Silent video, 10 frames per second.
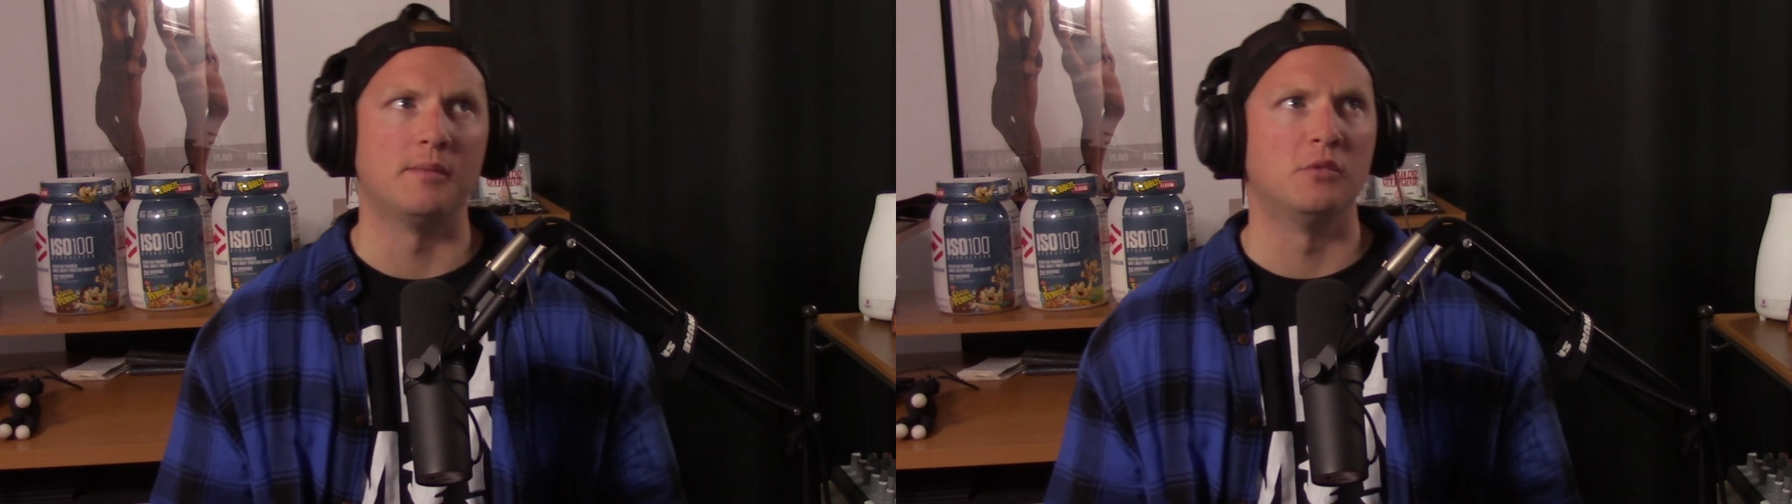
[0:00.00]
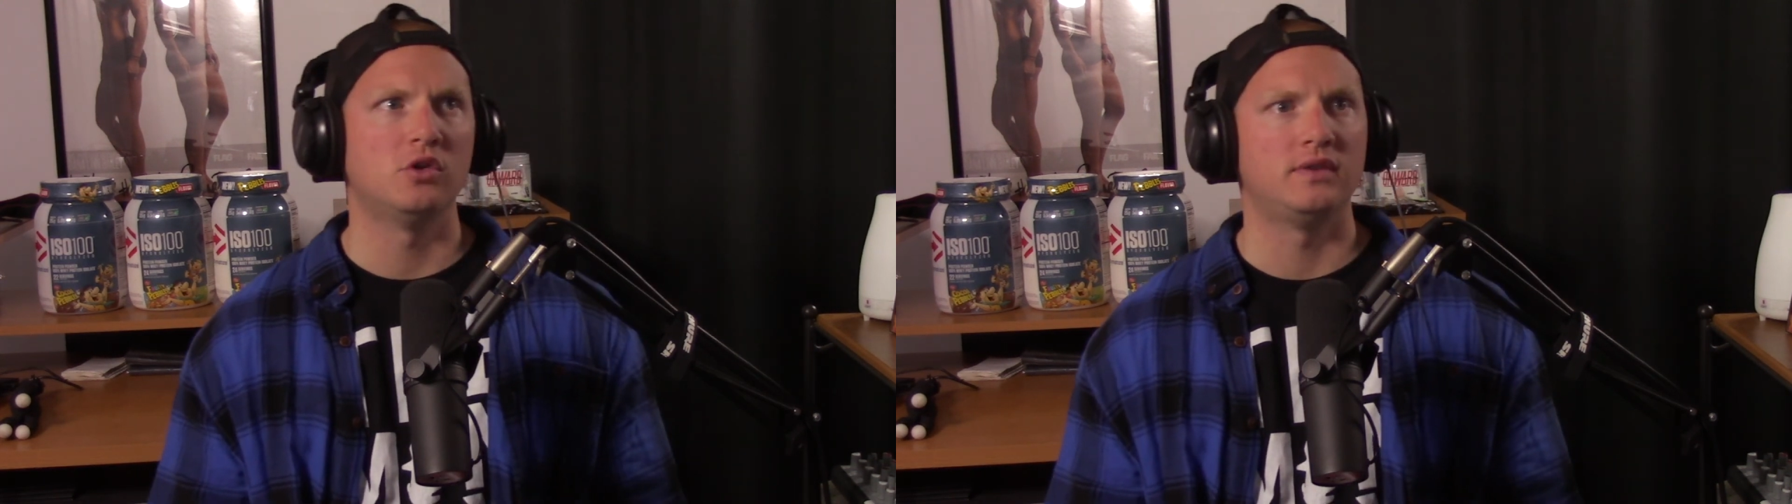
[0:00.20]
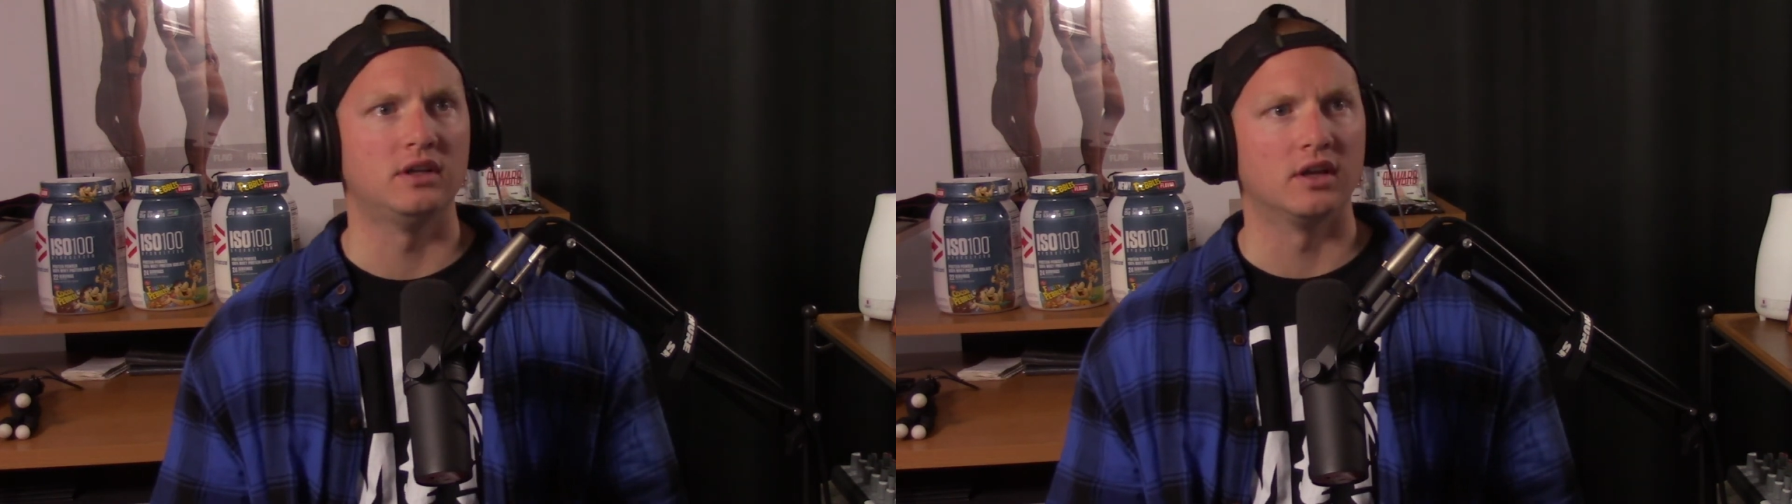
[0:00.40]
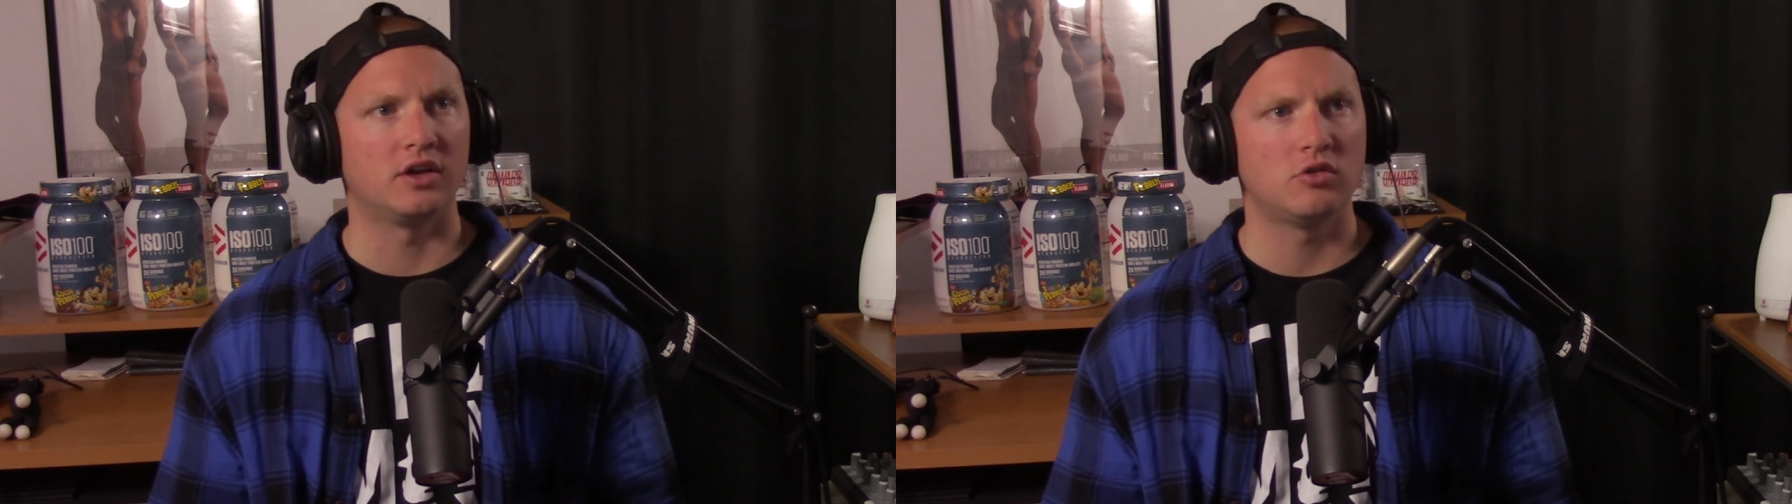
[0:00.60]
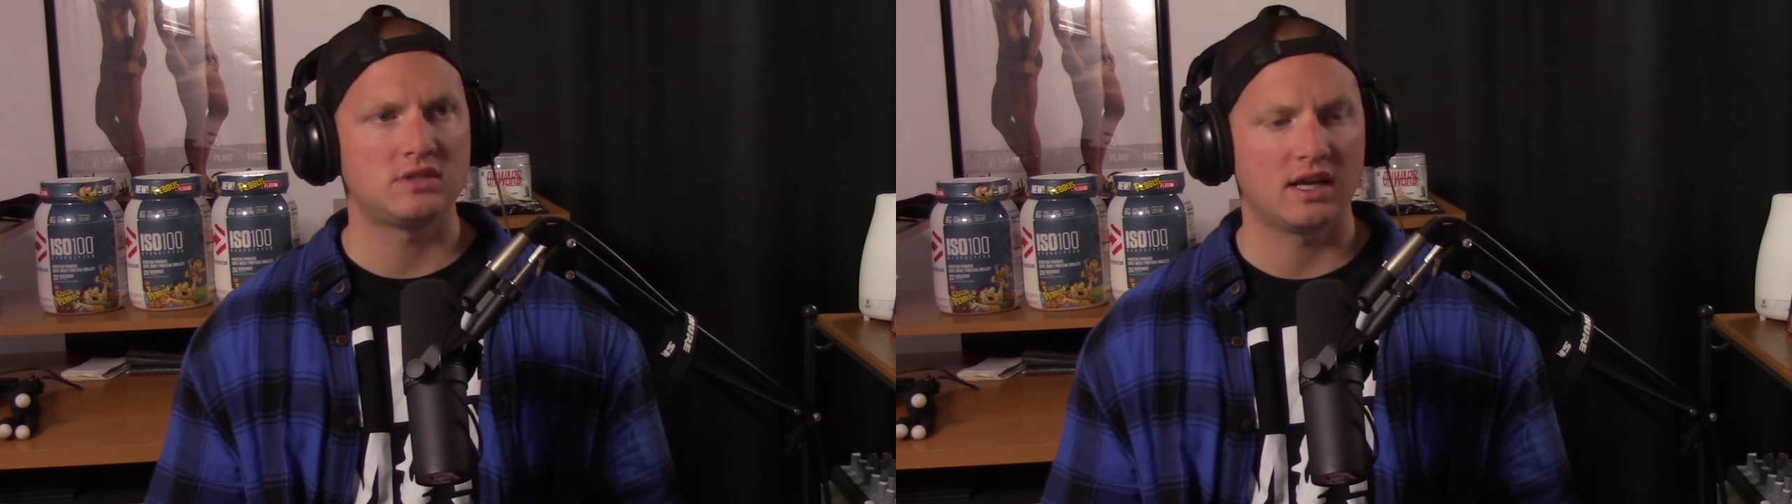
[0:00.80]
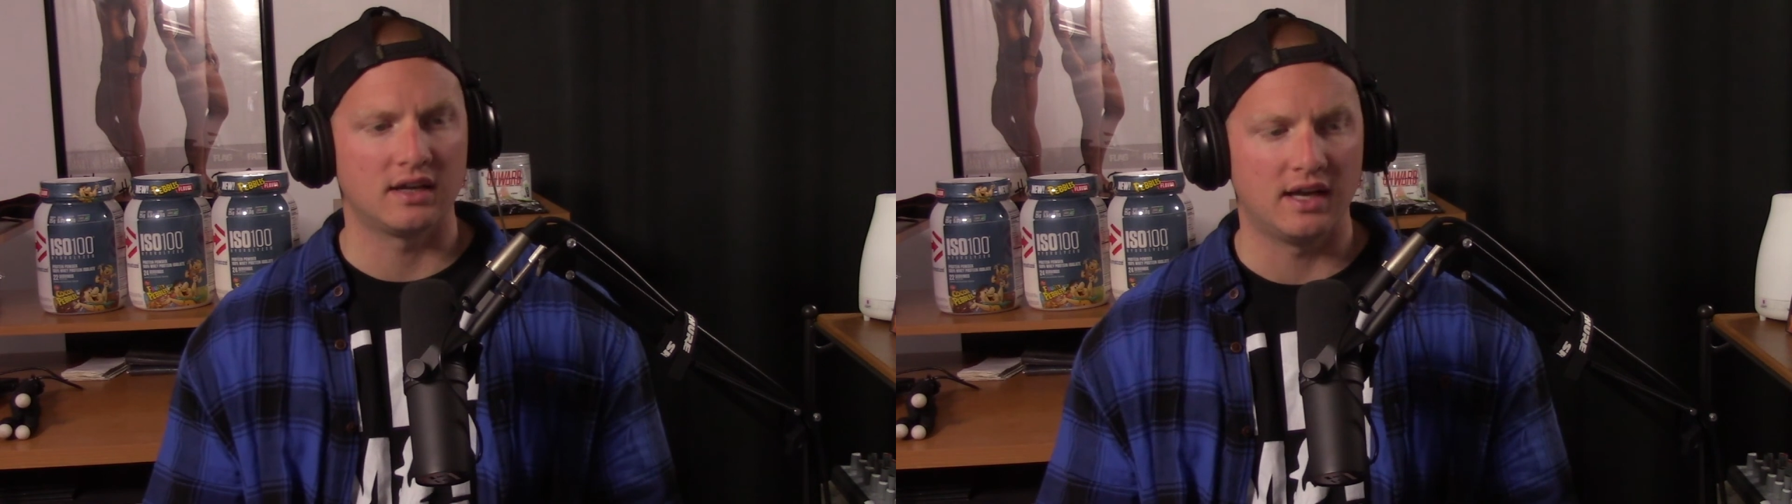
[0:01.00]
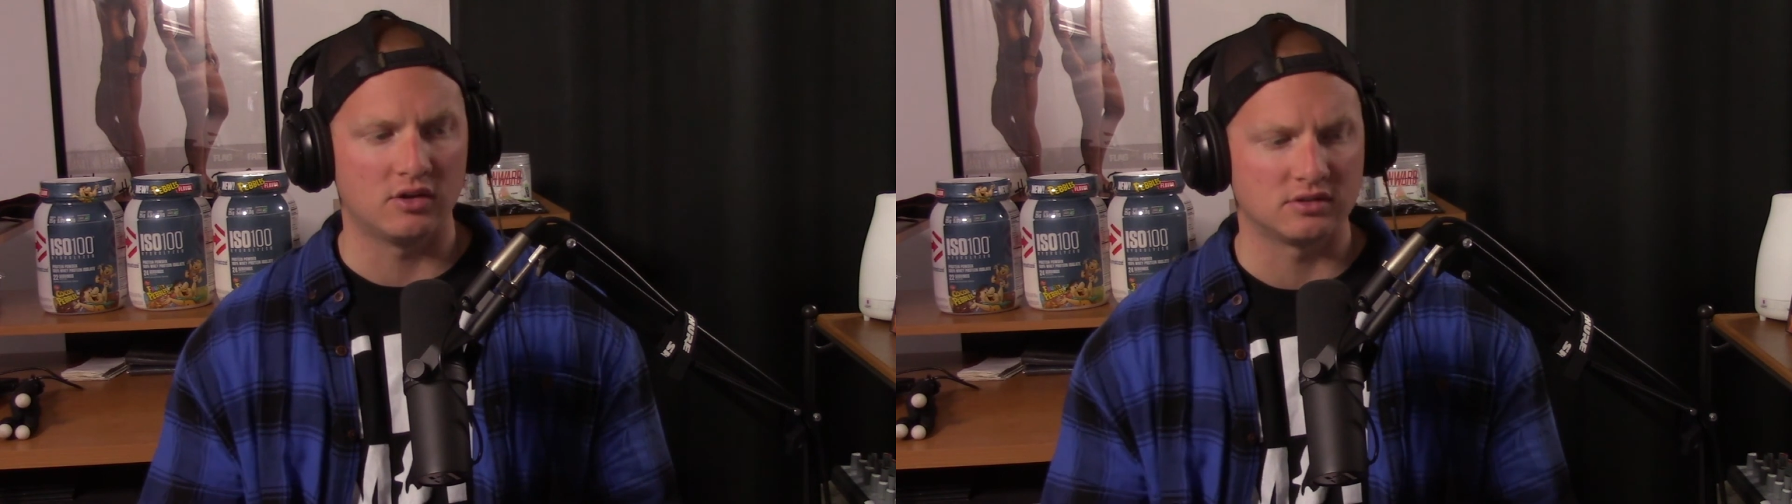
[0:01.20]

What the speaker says: movie, like go check it out.